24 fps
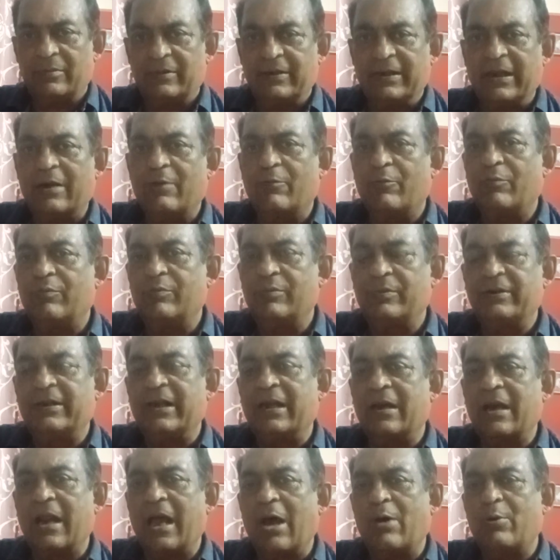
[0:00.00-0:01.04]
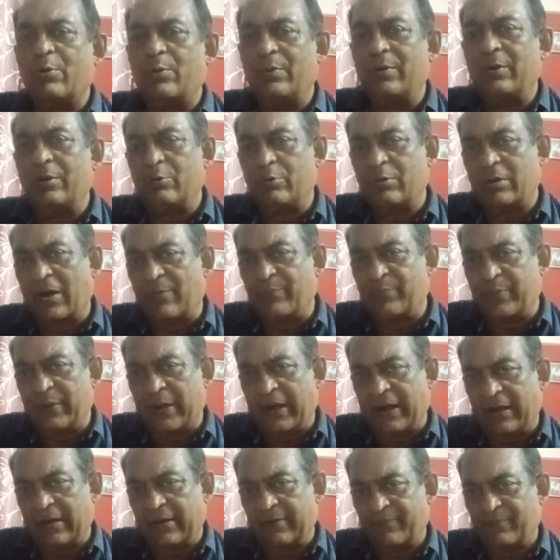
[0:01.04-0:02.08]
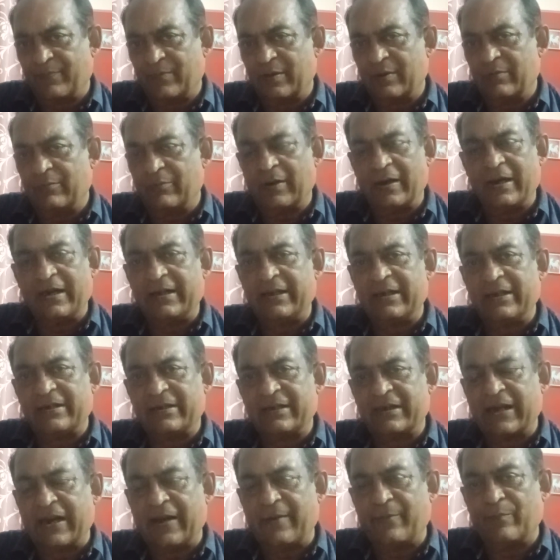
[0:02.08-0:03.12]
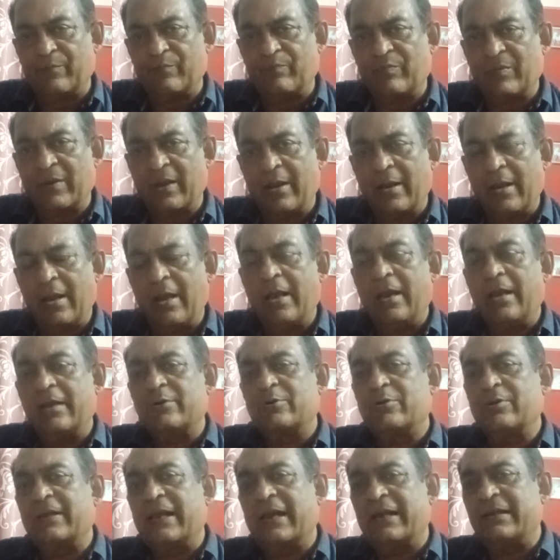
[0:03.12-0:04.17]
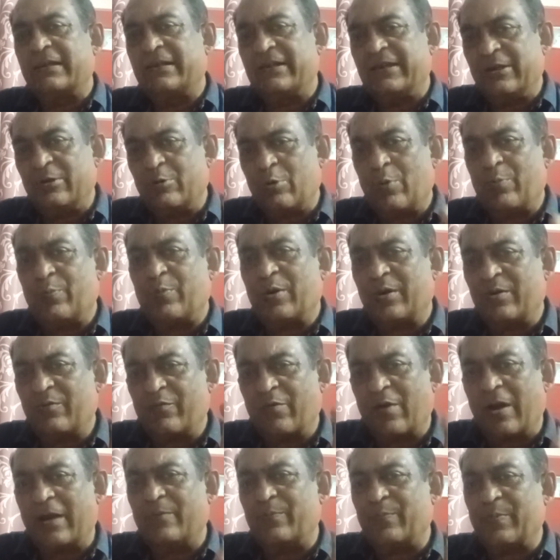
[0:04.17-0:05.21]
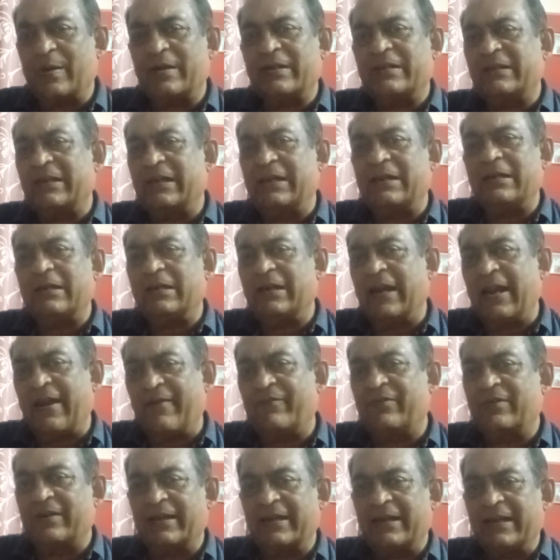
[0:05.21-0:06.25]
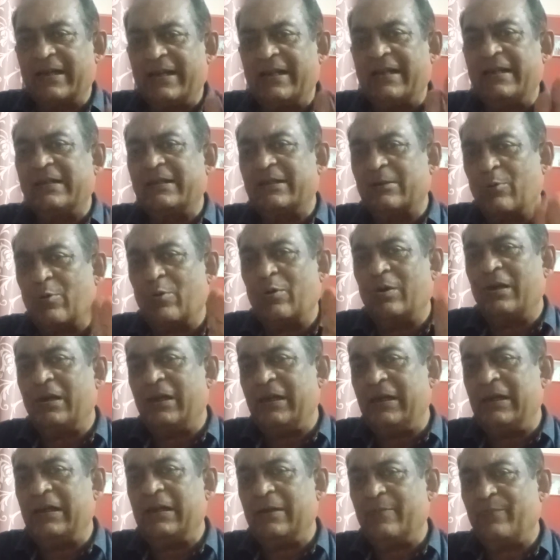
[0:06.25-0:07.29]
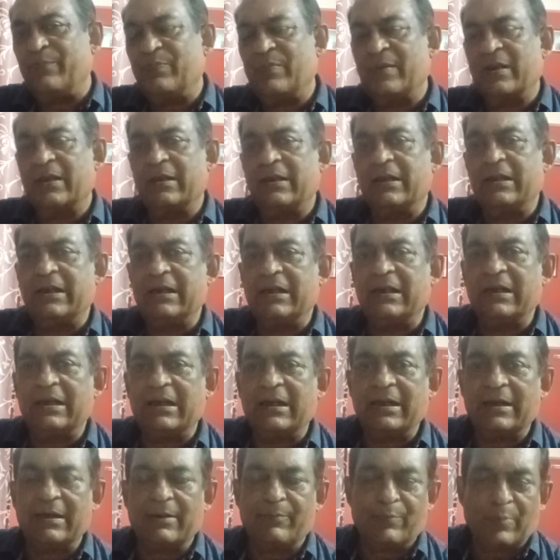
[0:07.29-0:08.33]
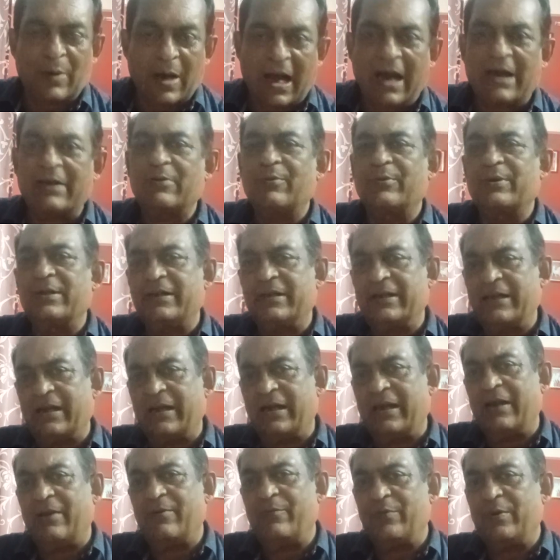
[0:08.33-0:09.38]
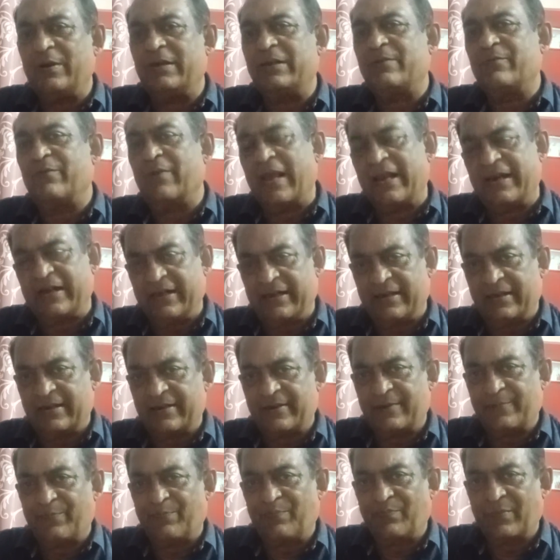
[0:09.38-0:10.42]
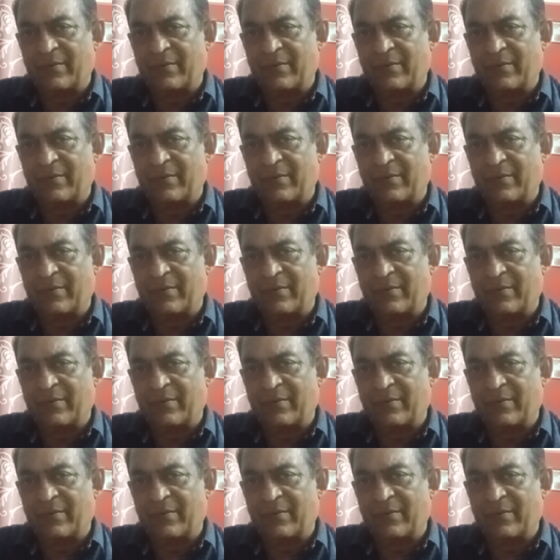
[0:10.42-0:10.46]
Then how will you compare when it is same? So that 0.1% left is only the part of the DNA which varies.